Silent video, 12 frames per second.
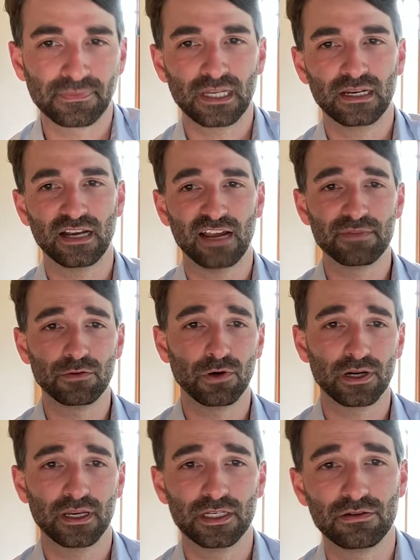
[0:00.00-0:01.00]
And I've been
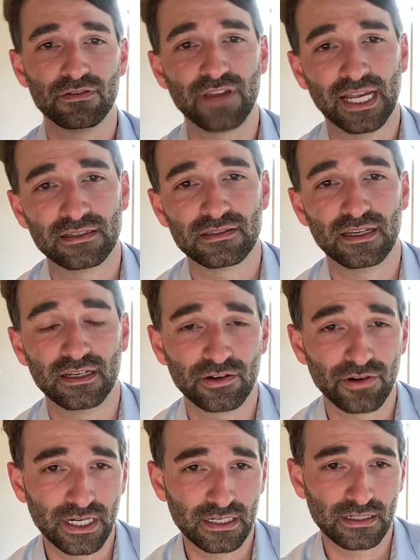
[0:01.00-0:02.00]
working to advance
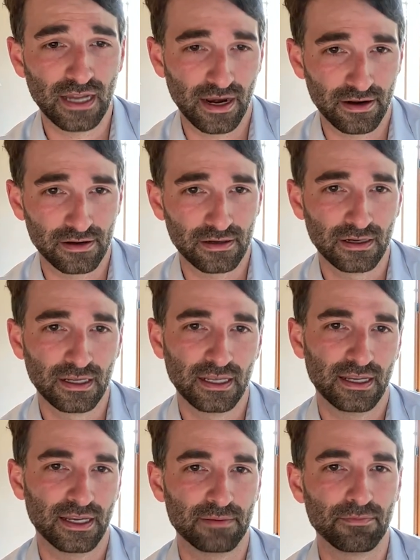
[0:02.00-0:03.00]
integrated care
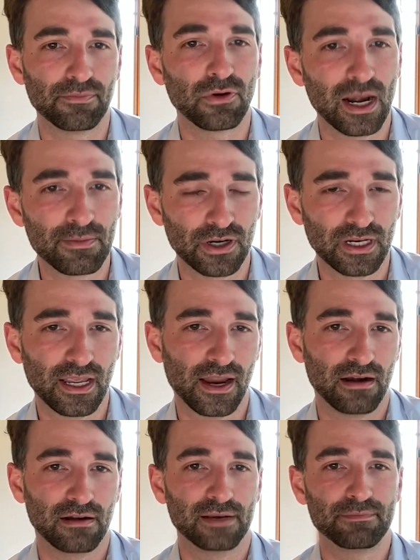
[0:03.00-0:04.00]
in primary
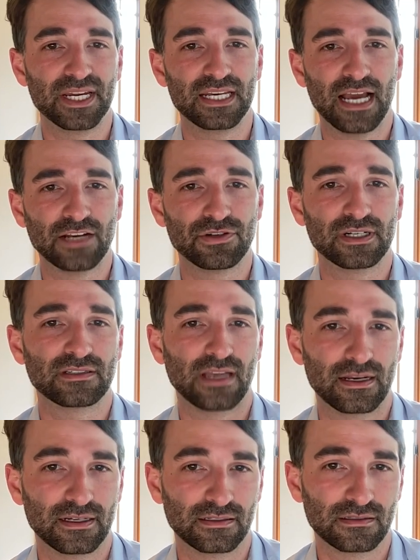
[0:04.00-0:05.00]
care and pediatric
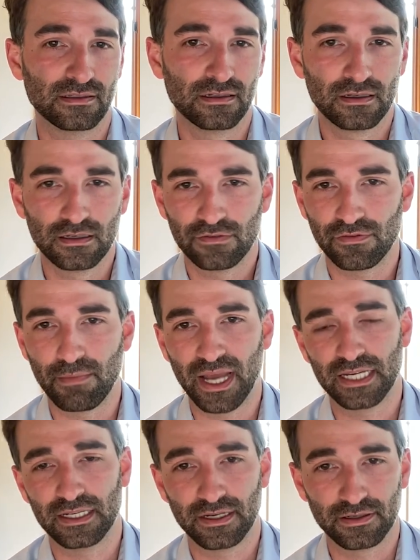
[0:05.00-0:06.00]
settings for many
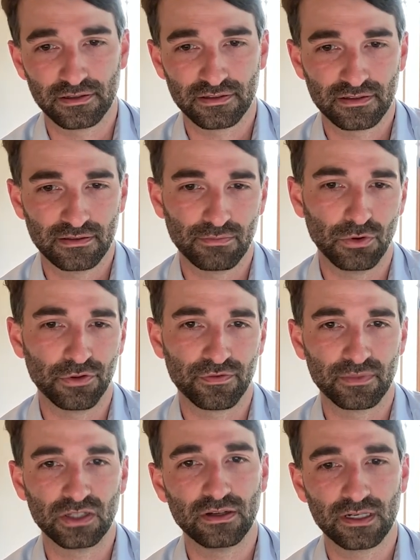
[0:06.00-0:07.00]
years, both from
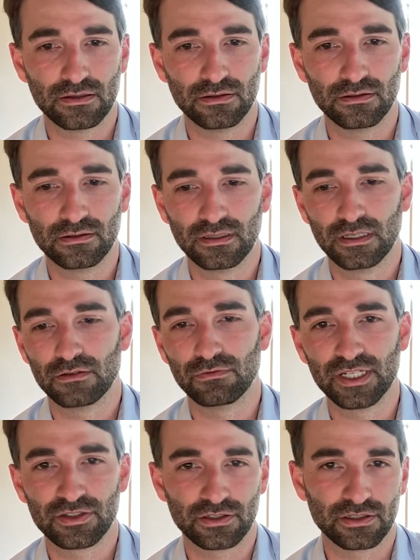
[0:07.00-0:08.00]
clinical,
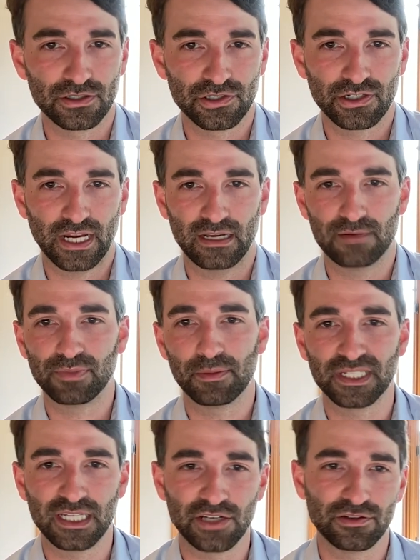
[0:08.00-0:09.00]
research, and
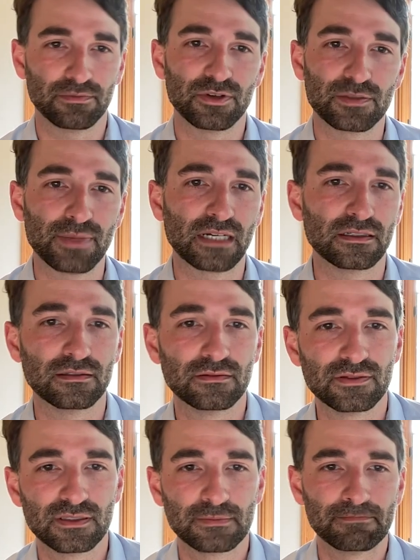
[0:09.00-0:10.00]
implementation
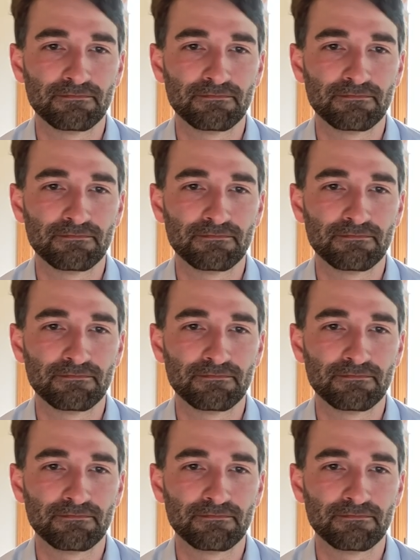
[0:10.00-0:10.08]
perspectives.